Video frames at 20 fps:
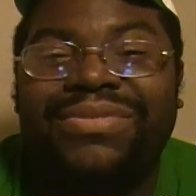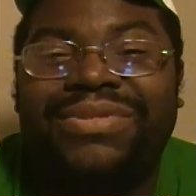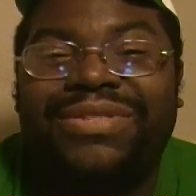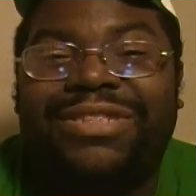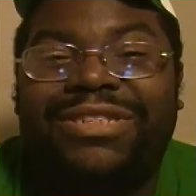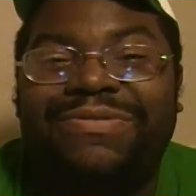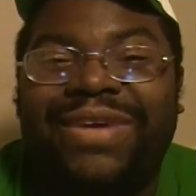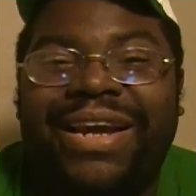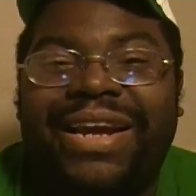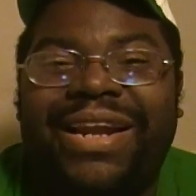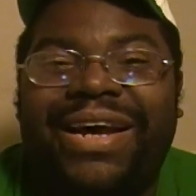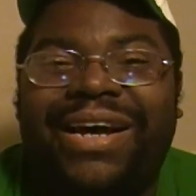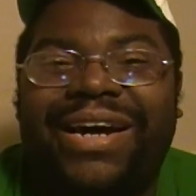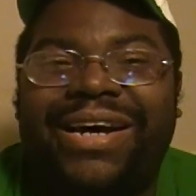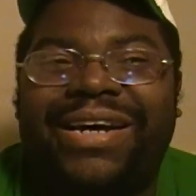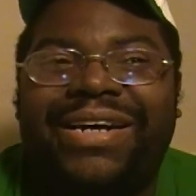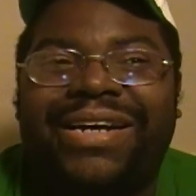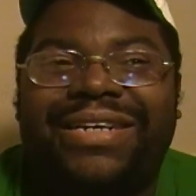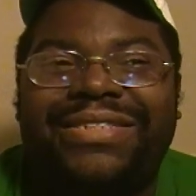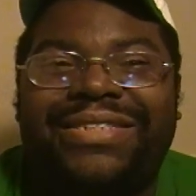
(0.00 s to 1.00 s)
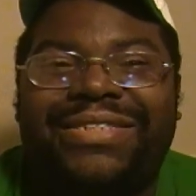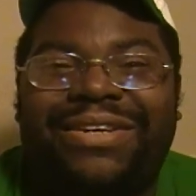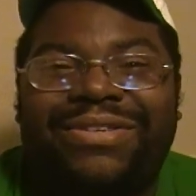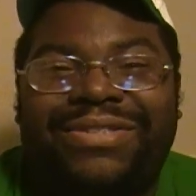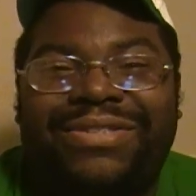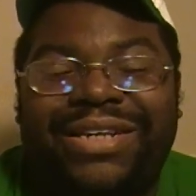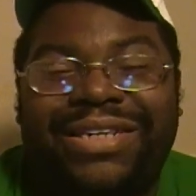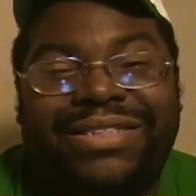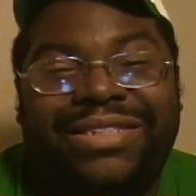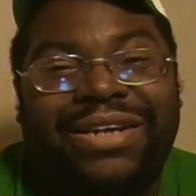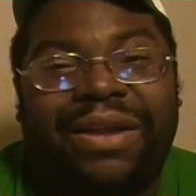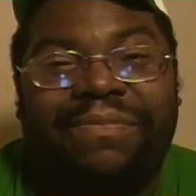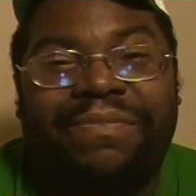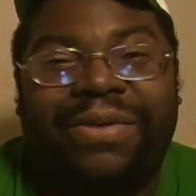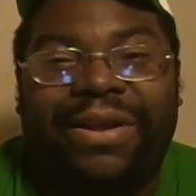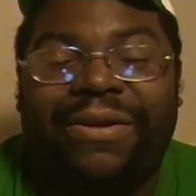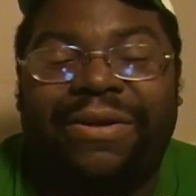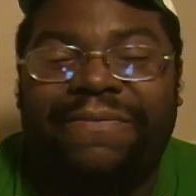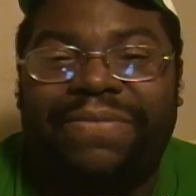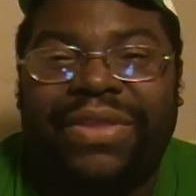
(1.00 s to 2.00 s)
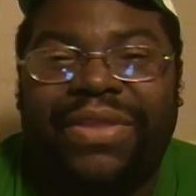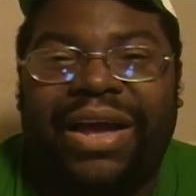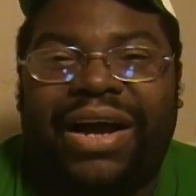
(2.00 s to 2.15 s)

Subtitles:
Tamina, don't think he's going to beat her.